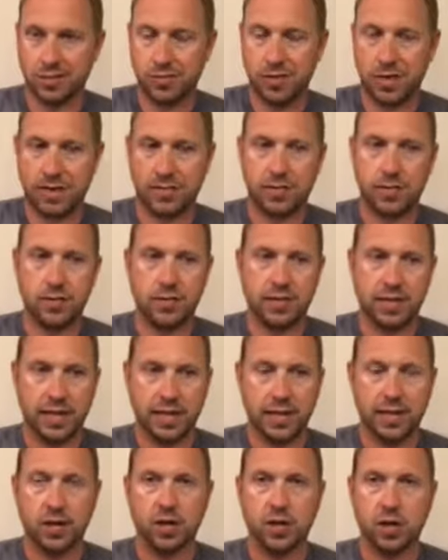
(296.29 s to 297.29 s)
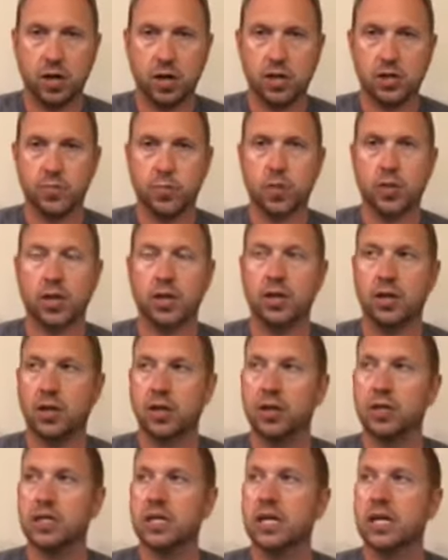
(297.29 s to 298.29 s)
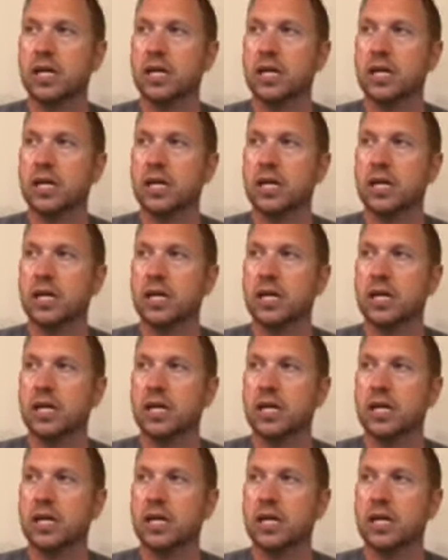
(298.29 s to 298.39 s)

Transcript: whatever, daycare dogs, boarding dogs.